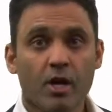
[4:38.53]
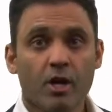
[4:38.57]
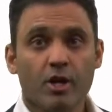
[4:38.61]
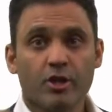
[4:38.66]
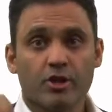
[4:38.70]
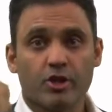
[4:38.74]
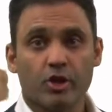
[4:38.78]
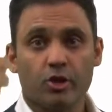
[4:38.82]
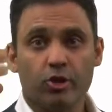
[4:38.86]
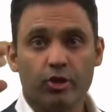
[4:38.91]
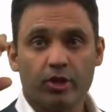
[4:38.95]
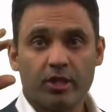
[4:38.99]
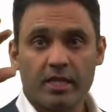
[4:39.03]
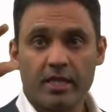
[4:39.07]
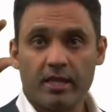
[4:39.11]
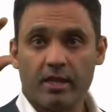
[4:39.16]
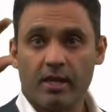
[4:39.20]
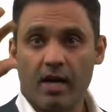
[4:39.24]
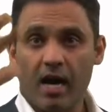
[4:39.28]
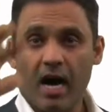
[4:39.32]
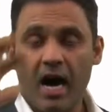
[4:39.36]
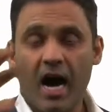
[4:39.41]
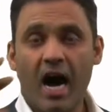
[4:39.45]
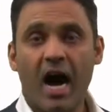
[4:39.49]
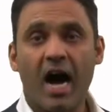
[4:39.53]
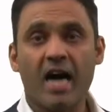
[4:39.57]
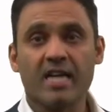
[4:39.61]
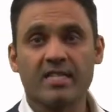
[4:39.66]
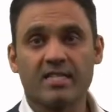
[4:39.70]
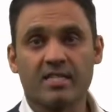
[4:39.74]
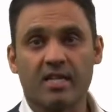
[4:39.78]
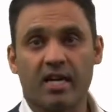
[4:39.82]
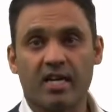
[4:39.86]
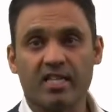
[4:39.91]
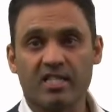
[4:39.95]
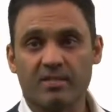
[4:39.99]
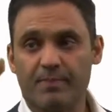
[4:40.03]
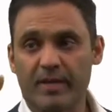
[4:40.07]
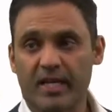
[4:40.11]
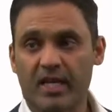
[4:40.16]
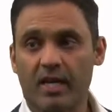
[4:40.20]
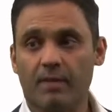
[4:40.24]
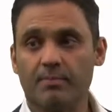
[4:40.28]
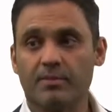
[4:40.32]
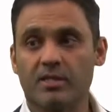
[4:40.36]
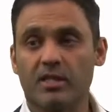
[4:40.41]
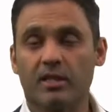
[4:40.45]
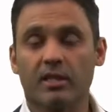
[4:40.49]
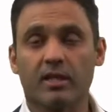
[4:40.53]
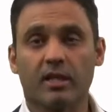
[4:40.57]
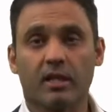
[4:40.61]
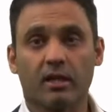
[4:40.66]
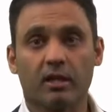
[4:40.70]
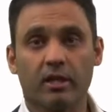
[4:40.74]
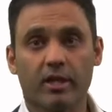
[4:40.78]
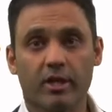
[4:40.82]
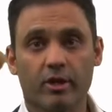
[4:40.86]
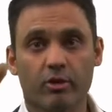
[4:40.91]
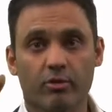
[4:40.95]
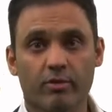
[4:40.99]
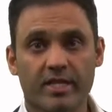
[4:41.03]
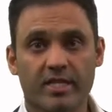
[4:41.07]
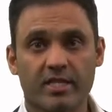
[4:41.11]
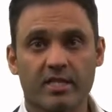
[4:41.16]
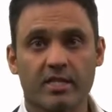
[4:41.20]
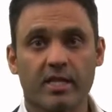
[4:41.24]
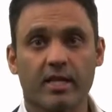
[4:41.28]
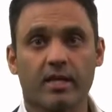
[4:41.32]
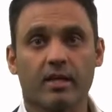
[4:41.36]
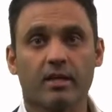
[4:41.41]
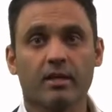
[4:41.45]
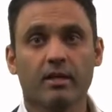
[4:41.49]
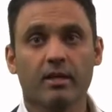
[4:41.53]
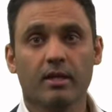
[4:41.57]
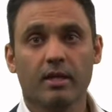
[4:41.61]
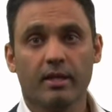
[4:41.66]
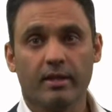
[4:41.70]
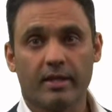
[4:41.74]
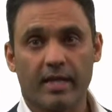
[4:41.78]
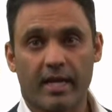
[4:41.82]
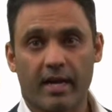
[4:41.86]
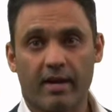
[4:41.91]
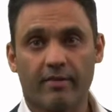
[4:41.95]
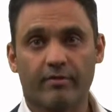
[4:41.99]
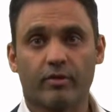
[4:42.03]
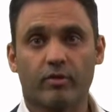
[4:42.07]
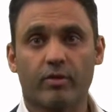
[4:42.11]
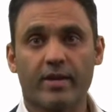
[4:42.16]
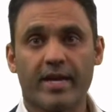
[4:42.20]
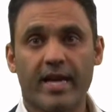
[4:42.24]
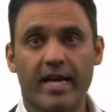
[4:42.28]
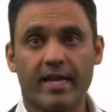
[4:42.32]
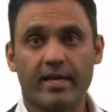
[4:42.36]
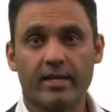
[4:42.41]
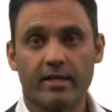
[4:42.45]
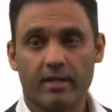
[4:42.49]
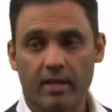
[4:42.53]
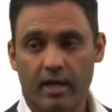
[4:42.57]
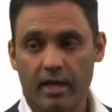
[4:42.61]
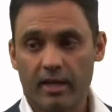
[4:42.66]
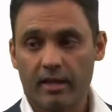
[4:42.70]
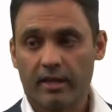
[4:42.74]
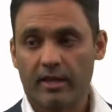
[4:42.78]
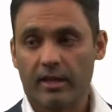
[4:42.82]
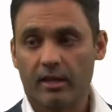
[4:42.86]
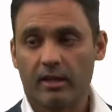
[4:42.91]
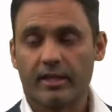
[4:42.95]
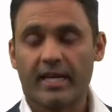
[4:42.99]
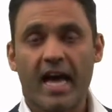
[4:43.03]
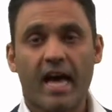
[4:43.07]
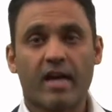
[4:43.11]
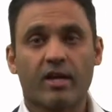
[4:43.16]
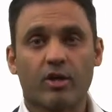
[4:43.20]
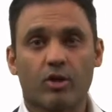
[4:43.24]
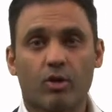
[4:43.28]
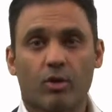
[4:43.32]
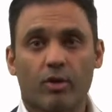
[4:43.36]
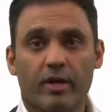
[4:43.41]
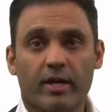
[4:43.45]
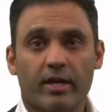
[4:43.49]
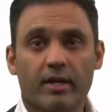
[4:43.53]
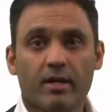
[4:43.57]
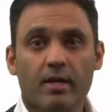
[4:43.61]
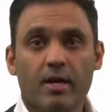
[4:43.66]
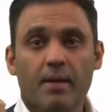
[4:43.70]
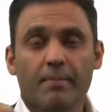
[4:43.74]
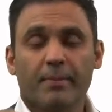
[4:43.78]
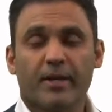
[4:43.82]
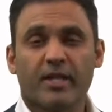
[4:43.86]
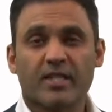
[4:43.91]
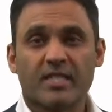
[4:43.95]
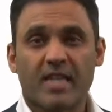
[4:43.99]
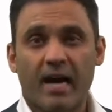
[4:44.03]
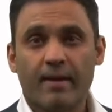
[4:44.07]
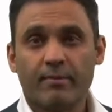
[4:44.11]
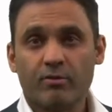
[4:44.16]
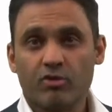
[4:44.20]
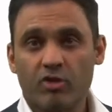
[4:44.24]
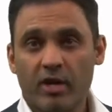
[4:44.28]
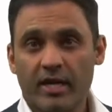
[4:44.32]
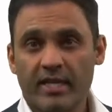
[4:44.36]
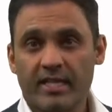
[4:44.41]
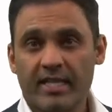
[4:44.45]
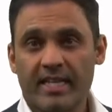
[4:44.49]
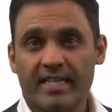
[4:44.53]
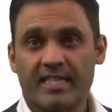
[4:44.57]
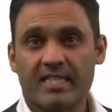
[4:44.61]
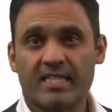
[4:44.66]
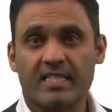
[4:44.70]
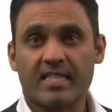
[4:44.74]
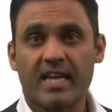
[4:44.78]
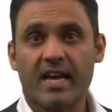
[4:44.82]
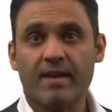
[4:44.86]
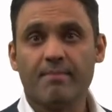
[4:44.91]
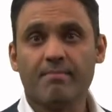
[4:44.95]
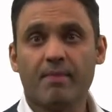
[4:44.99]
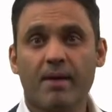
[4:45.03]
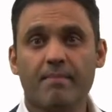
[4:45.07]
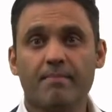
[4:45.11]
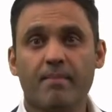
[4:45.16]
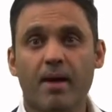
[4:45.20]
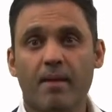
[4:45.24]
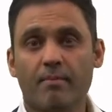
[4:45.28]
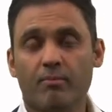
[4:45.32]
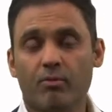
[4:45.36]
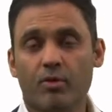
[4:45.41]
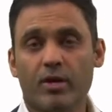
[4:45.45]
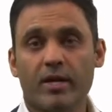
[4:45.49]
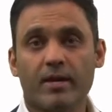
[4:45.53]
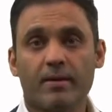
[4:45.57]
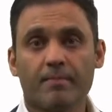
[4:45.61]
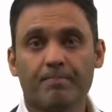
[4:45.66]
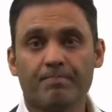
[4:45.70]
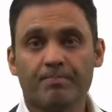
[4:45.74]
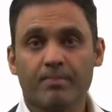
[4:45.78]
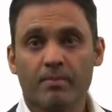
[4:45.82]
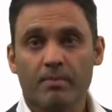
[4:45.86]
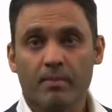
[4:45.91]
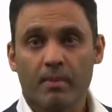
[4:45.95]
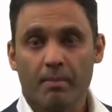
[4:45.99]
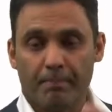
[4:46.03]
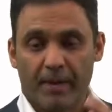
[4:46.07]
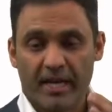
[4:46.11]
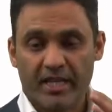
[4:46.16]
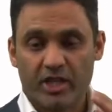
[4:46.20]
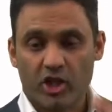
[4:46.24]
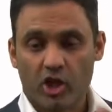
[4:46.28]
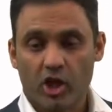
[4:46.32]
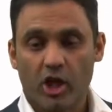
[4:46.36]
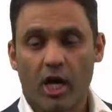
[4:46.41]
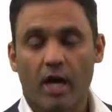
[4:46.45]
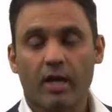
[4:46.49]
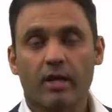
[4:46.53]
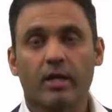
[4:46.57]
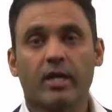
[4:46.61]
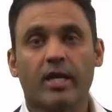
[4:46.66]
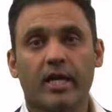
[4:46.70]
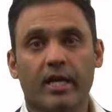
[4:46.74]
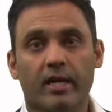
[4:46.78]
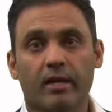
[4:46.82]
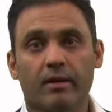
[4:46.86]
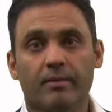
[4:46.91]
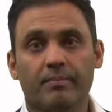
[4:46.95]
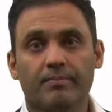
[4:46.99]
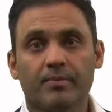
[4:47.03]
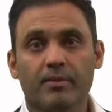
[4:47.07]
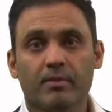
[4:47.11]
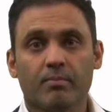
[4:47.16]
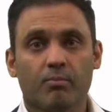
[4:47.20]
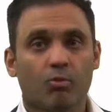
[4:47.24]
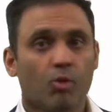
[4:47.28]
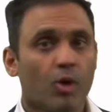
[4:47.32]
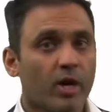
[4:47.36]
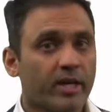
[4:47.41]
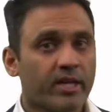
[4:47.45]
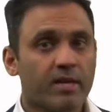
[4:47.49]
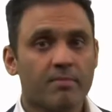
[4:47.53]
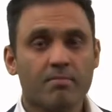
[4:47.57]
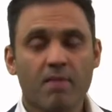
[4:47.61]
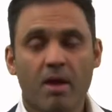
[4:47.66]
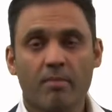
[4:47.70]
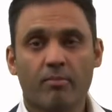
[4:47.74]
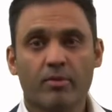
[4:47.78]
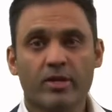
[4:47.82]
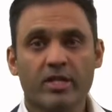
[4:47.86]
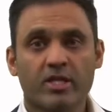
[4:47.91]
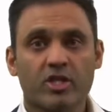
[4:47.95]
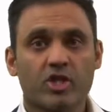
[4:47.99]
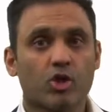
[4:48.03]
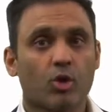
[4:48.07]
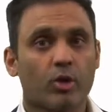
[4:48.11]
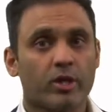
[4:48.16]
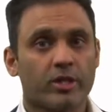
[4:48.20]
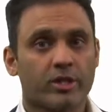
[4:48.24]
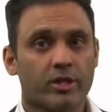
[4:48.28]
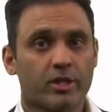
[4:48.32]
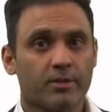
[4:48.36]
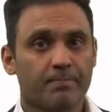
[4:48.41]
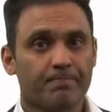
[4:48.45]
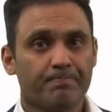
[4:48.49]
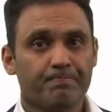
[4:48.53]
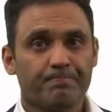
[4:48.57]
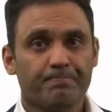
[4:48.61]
So you see the eye signs becomes a little heuristic that I've created, a little category, because I'm trying to extend my memory by chunking. Working memory is short,